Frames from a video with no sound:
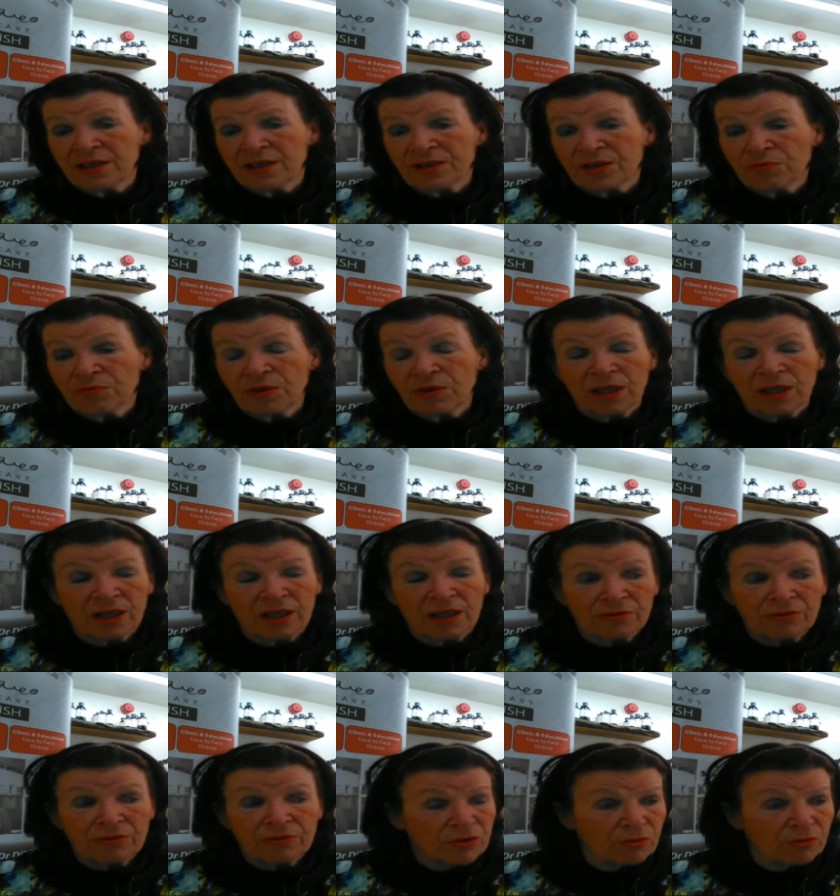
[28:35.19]
We can now do
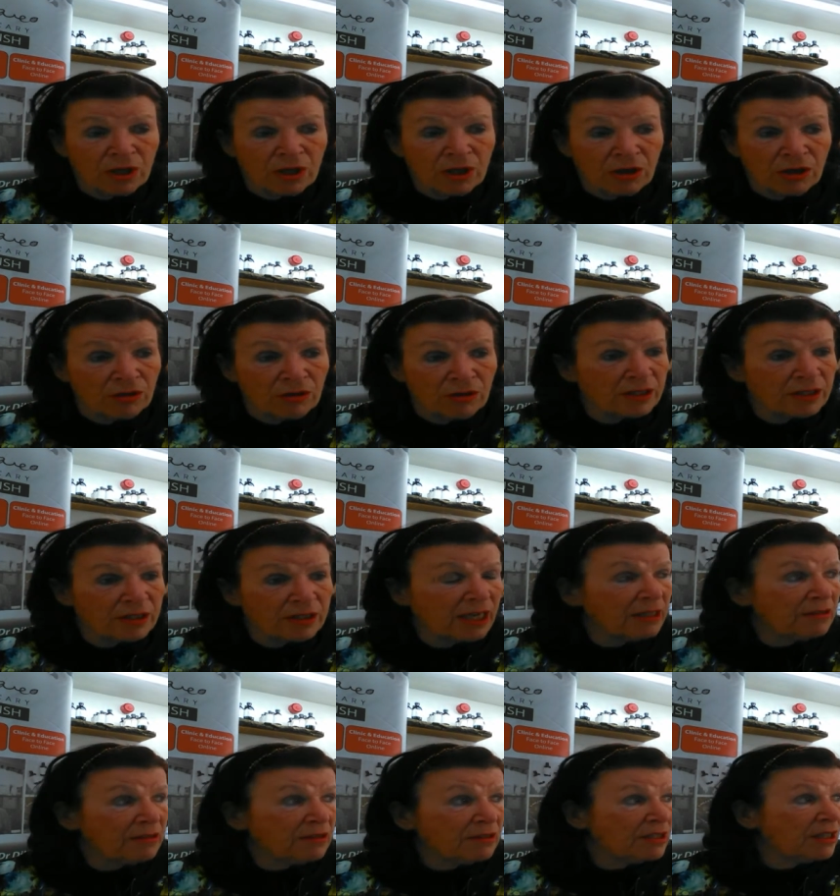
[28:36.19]
Zoom calls and
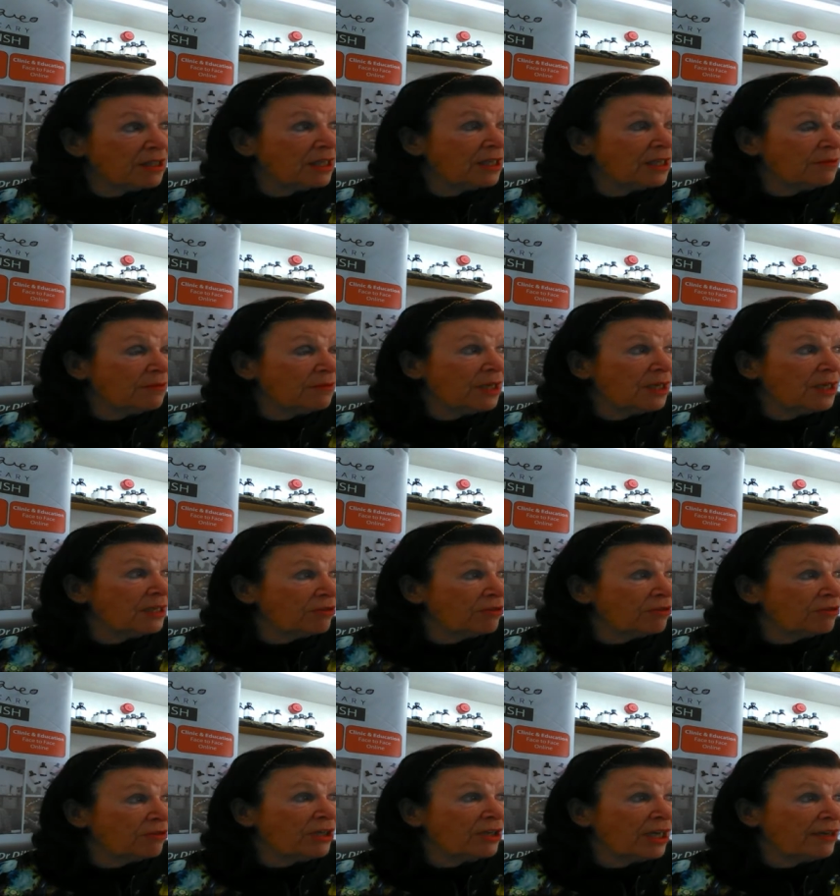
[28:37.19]
um, and look
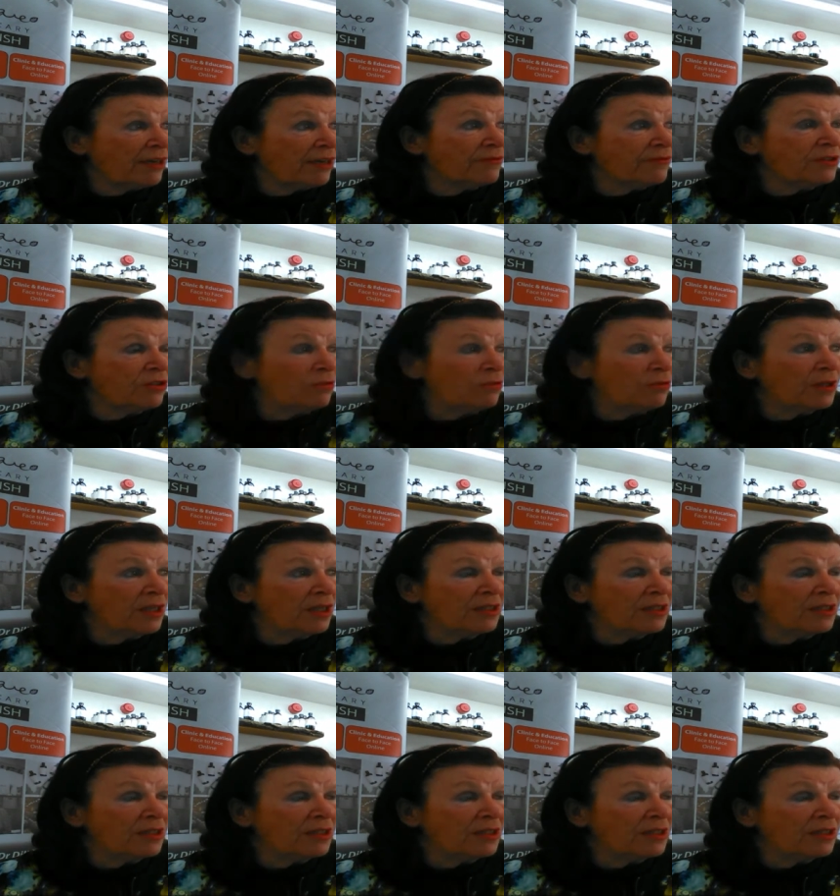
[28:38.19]
after you because